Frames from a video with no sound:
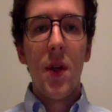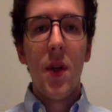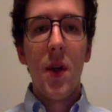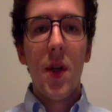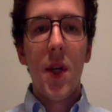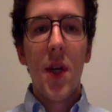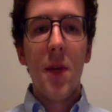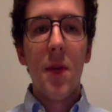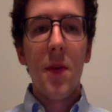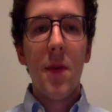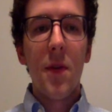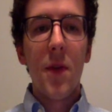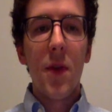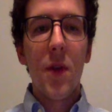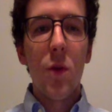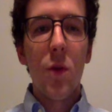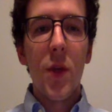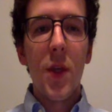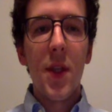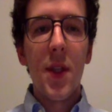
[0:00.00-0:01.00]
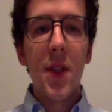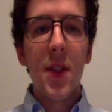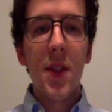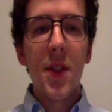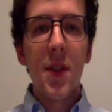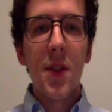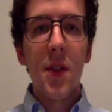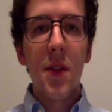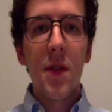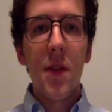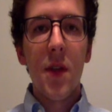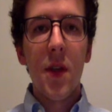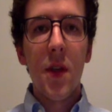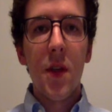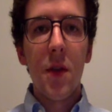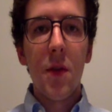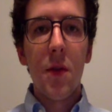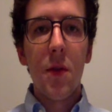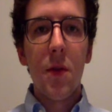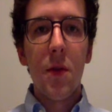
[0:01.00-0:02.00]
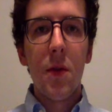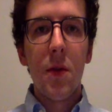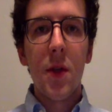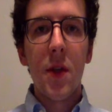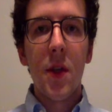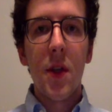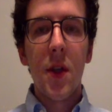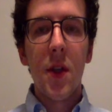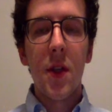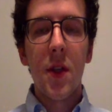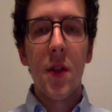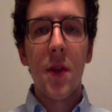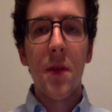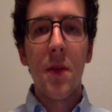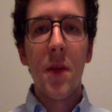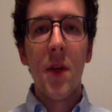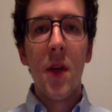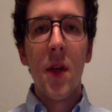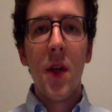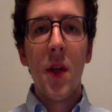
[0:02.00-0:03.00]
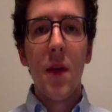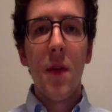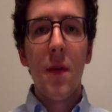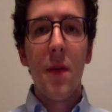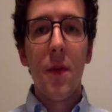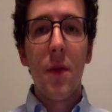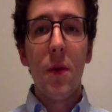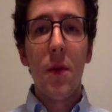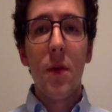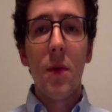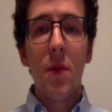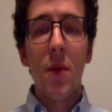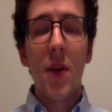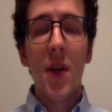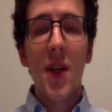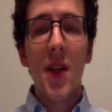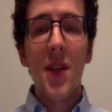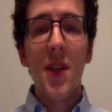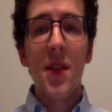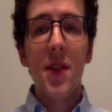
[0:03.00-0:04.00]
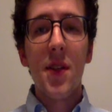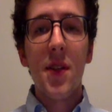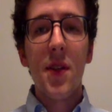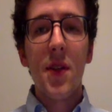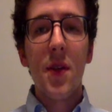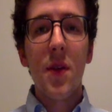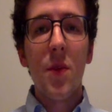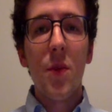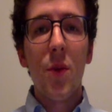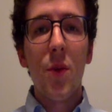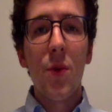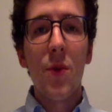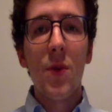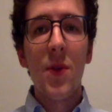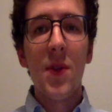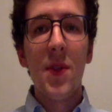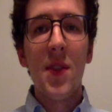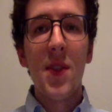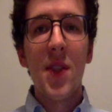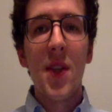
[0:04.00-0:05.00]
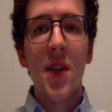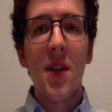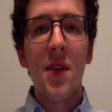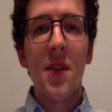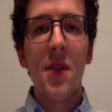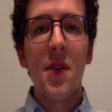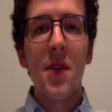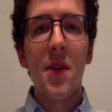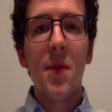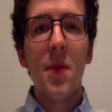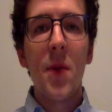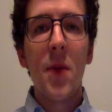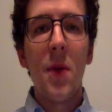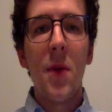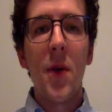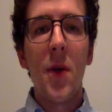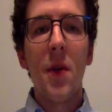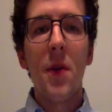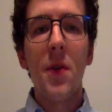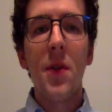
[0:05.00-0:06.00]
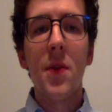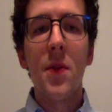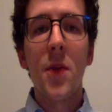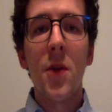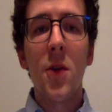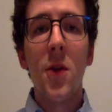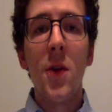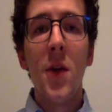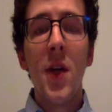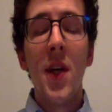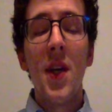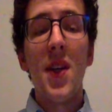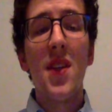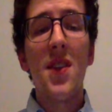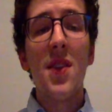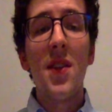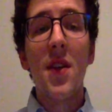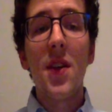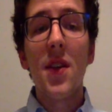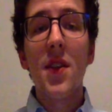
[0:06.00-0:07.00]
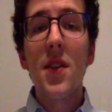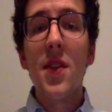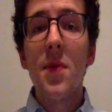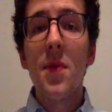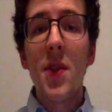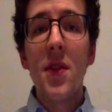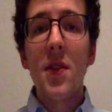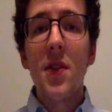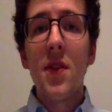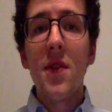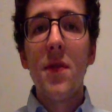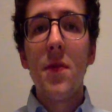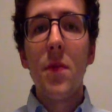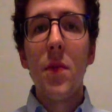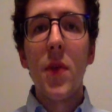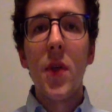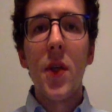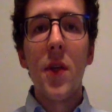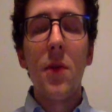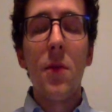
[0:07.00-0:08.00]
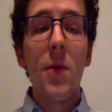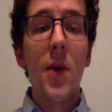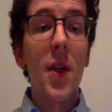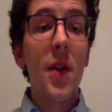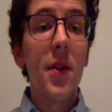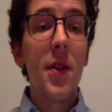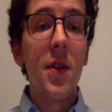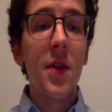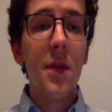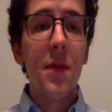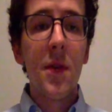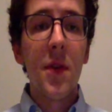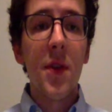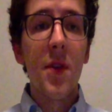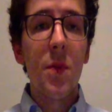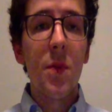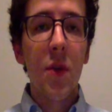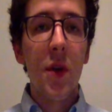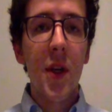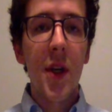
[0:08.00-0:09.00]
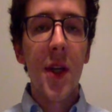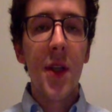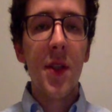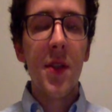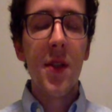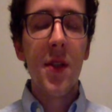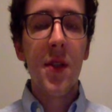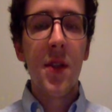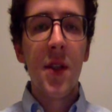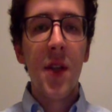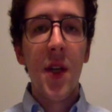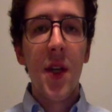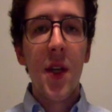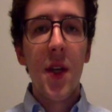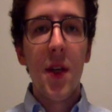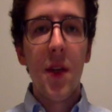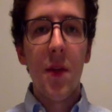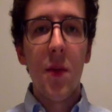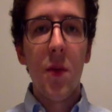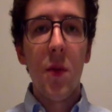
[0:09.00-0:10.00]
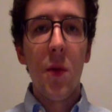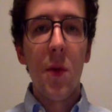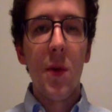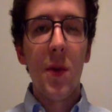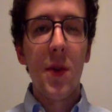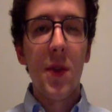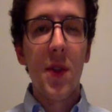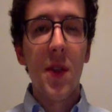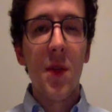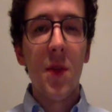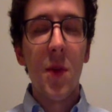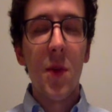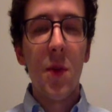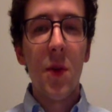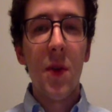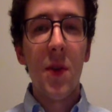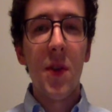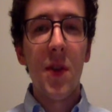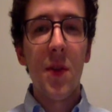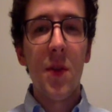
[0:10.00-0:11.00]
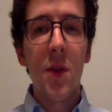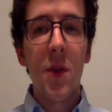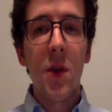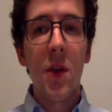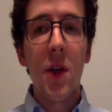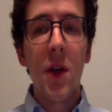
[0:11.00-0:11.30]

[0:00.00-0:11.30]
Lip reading: Couple of other weaknesses of the Oakwood. For the price, the portion sizes can be rather small. It's not expensive, but relative to the price, the portions can be pretty small.